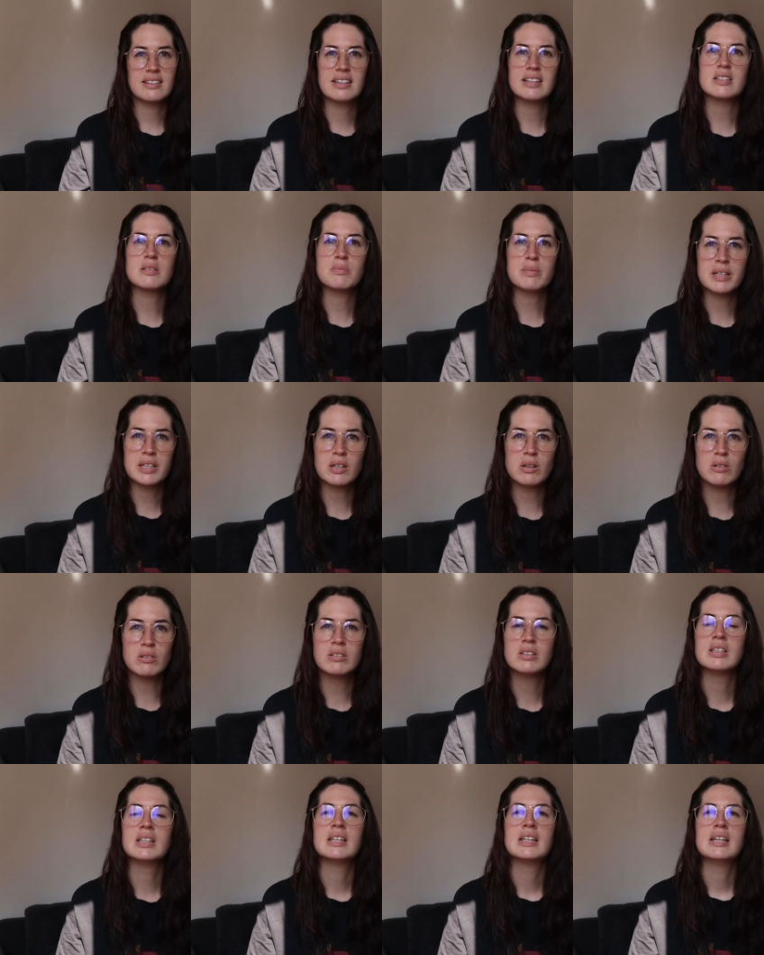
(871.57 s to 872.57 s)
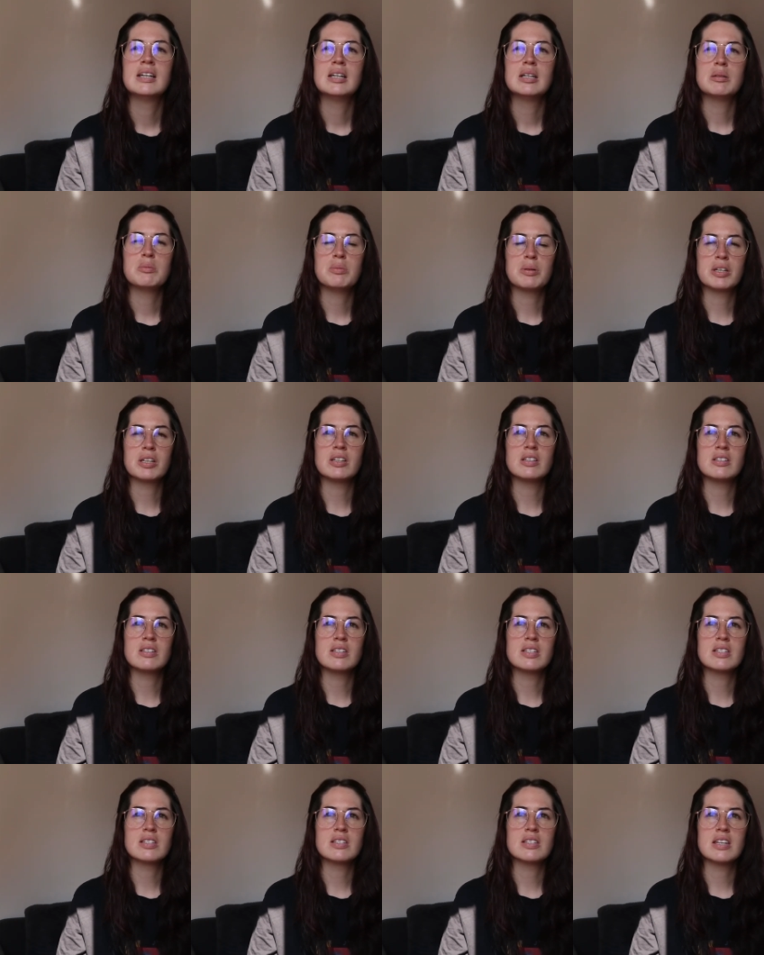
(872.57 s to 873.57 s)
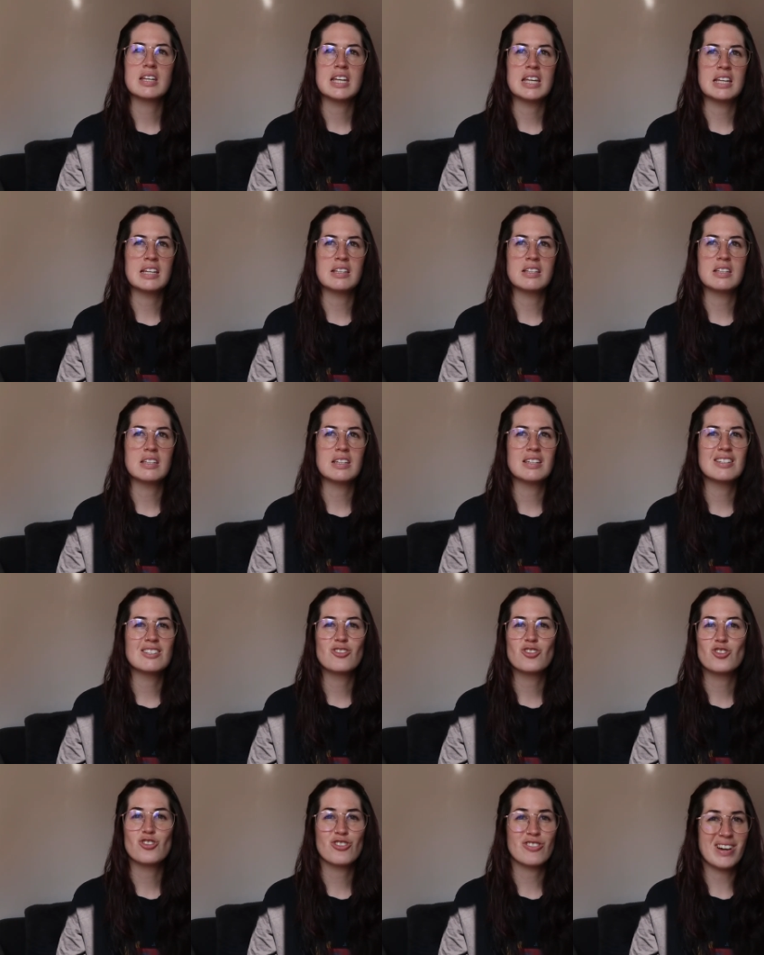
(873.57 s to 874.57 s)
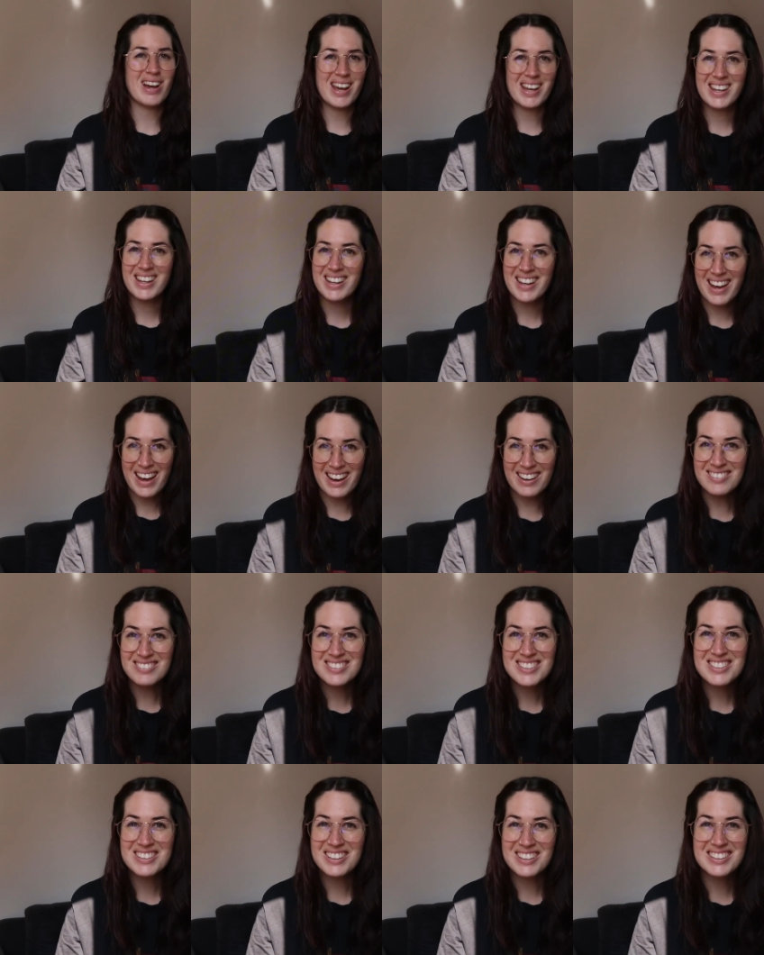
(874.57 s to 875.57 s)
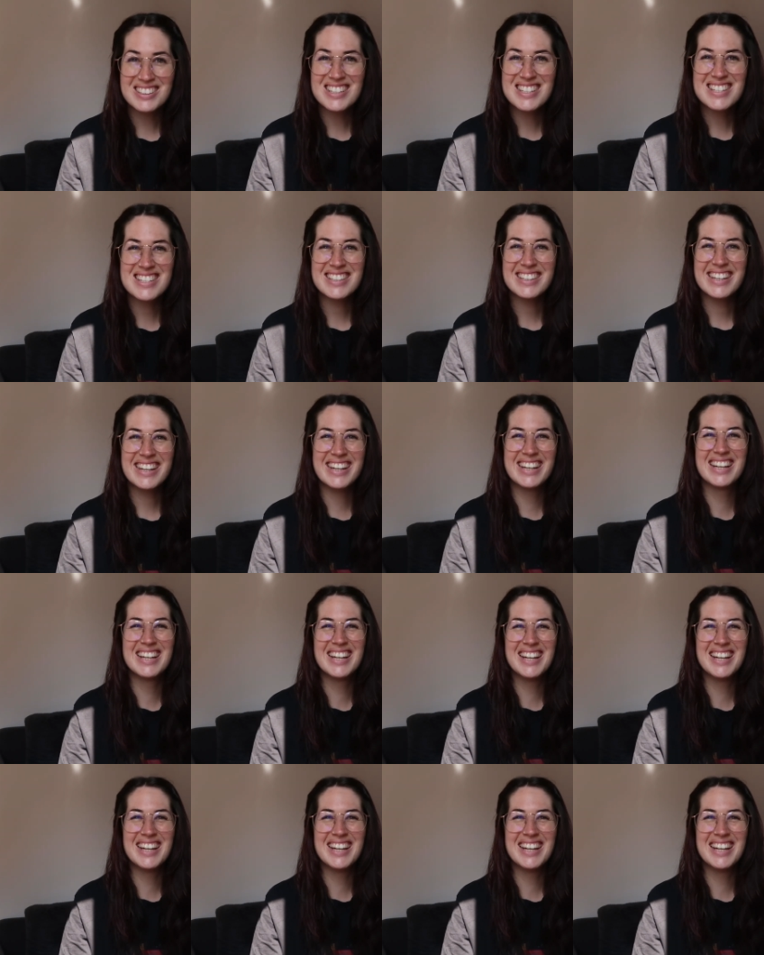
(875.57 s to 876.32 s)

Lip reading: That's my goal, because it is dragging out, honestly.